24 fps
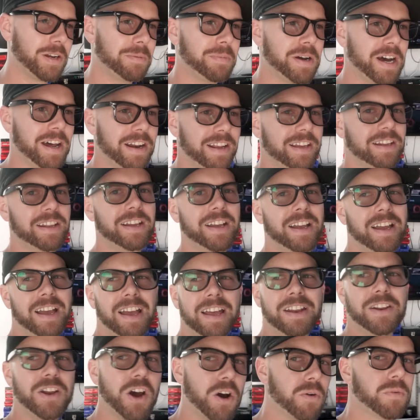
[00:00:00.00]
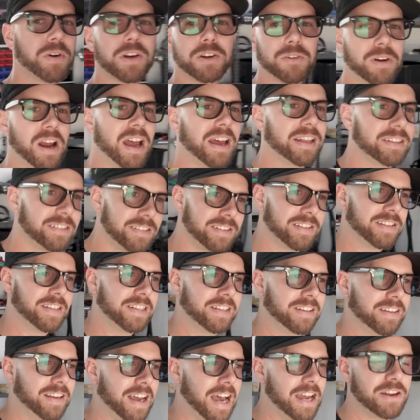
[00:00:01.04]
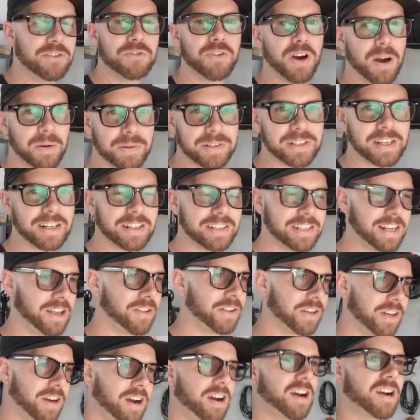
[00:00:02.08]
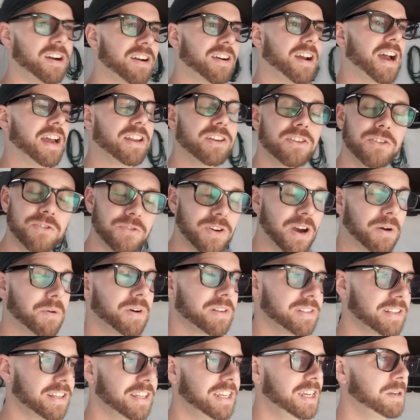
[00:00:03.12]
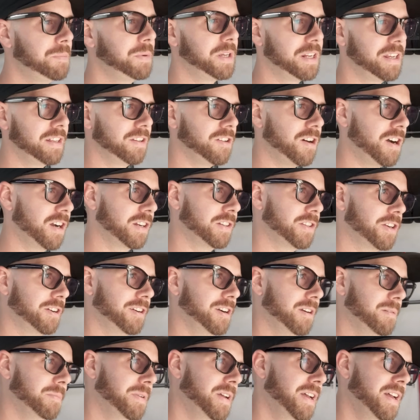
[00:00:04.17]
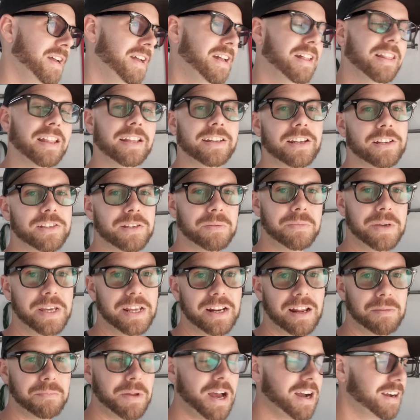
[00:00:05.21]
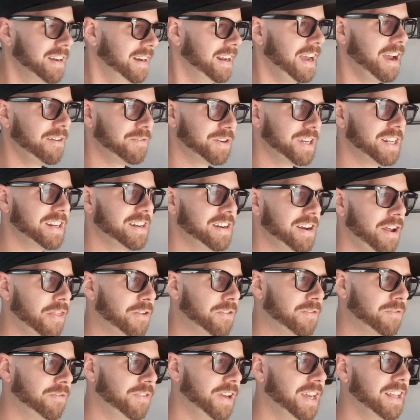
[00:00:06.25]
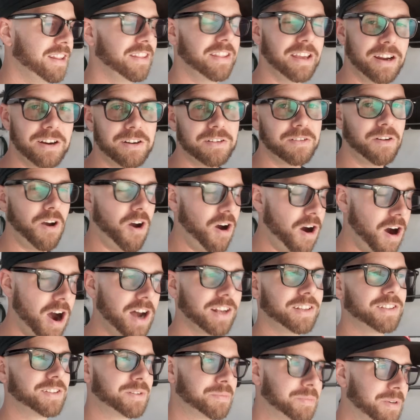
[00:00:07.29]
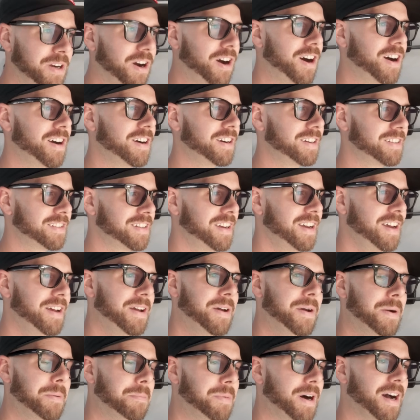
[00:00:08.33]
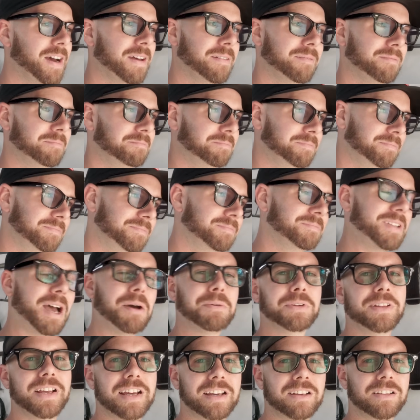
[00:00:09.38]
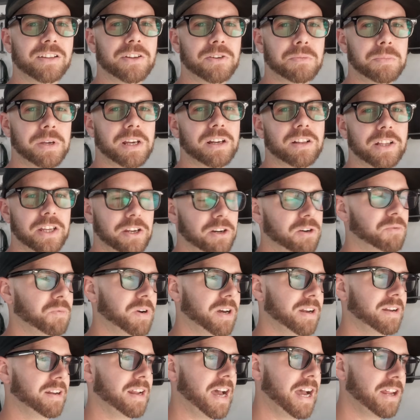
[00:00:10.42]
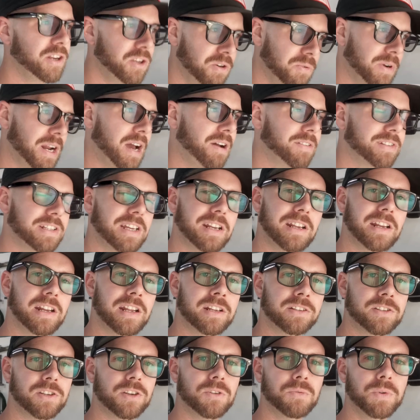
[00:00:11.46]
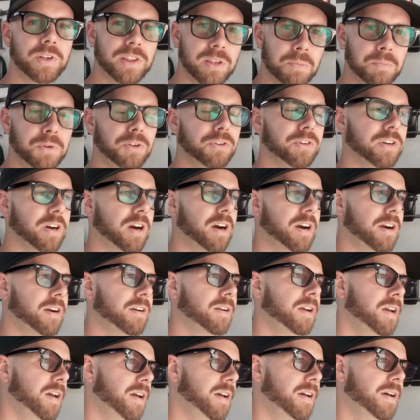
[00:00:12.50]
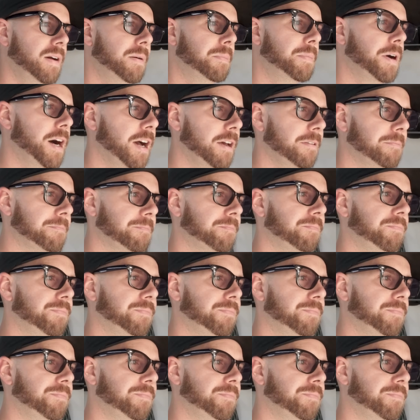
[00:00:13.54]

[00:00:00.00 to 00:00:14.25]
about it. No regrets. I knew I was gonna sell the car. I knew I wasn't keeping it long term. That doesn't mean I'm not gonna ever get another Fit. They're awesome cars, but I would like a little bit cleaner one. I knew what I was getting into with the blue car, but